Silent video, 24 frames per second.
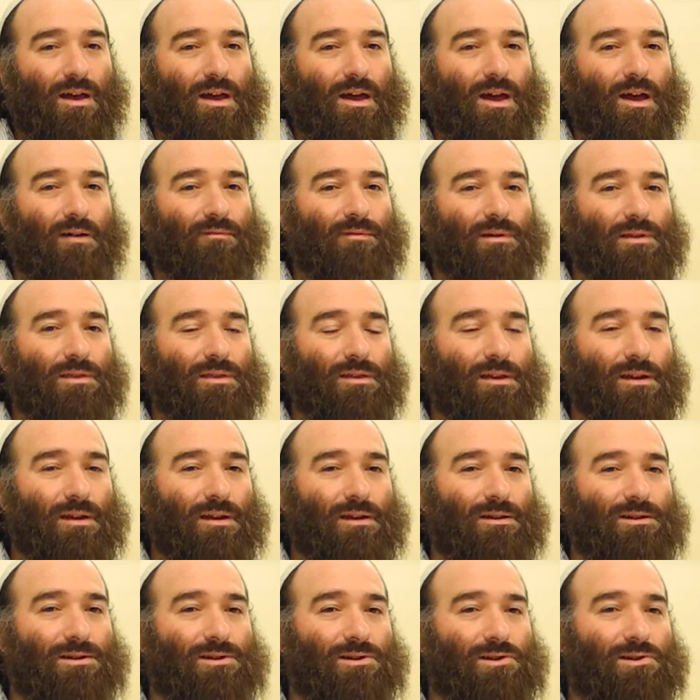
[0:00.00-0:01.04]
everything
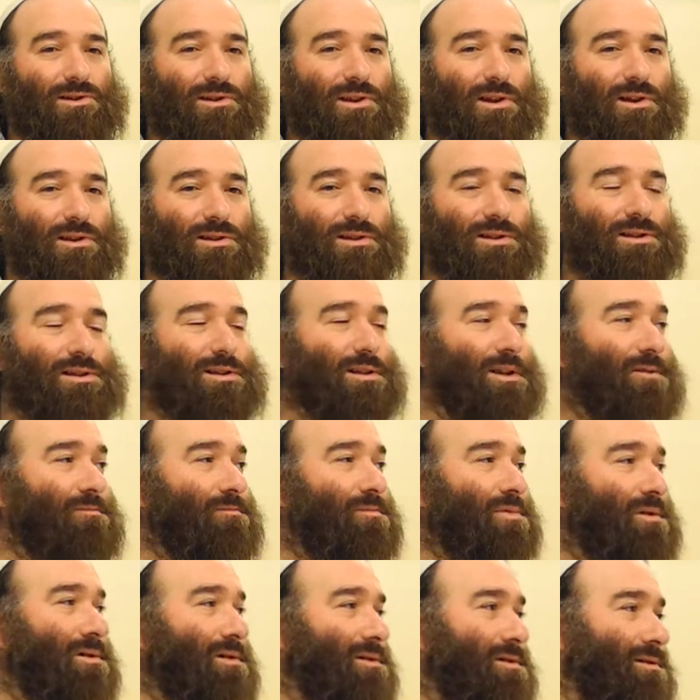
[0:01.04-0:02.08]
is just a
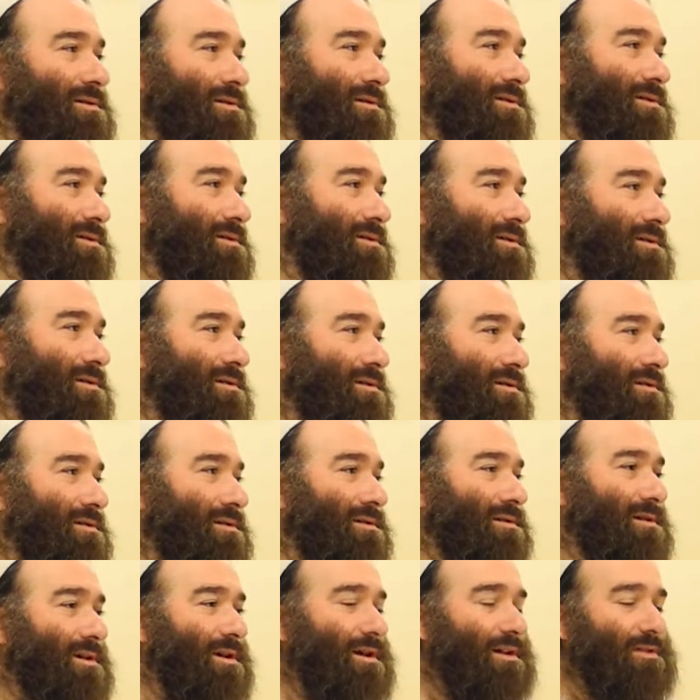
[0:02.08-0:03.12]
symbol
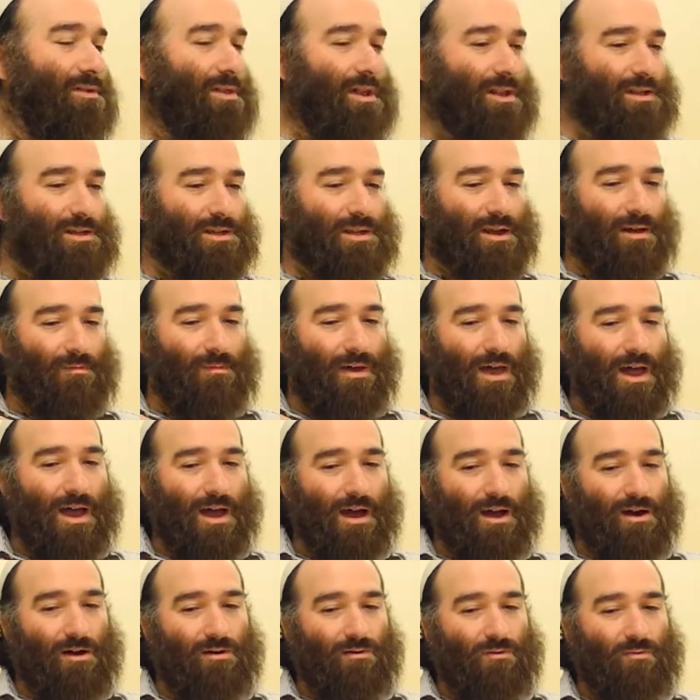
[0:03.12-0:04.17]
that somehow